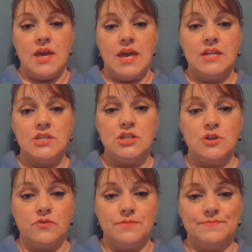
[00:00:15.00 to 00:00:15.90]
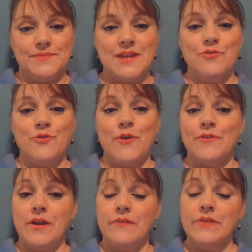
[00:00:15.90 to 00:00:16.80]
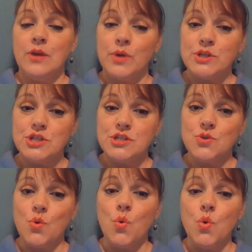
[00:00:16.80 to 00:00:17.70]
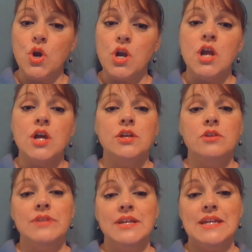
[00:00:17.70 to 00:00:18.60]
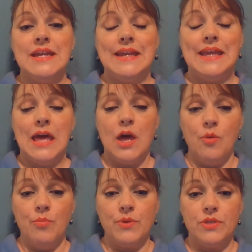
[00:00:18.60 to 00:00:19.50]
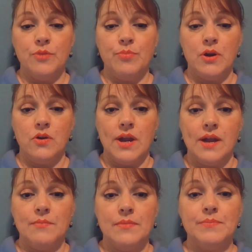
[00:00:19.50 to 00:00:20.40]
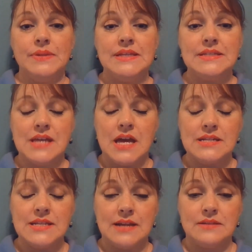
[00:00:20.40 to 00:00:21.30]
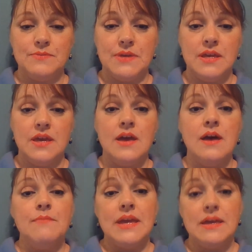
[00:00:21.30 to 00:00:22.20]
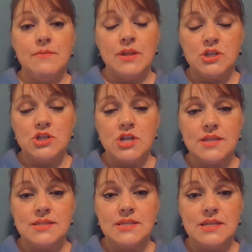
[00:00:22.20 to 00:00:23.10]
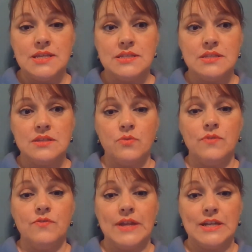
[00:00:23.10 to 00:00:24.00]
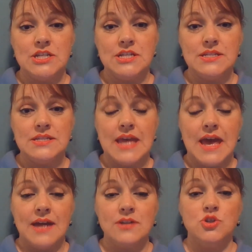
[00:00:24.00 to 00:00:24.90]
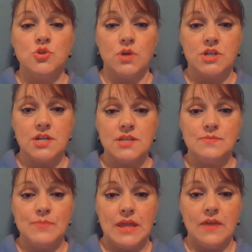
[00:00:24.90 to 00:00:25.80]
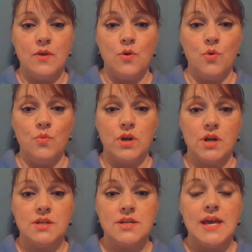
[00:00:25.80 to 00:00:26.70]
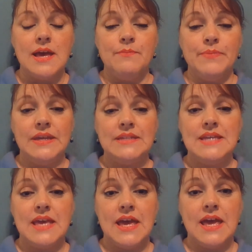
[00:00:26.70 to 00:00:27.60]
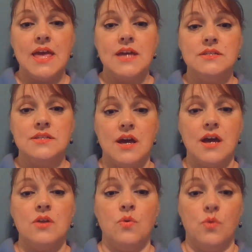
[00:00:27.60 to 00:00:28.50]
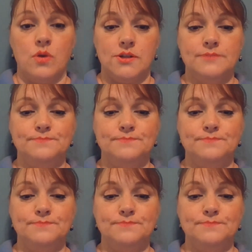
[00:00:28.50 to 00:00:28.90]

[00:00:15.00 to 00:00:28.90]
Angie Dover. And if you ever have any questions or you need any help with your program, please contact me. My email address is reflections@Georgia, spell out the whole word, PTA.org.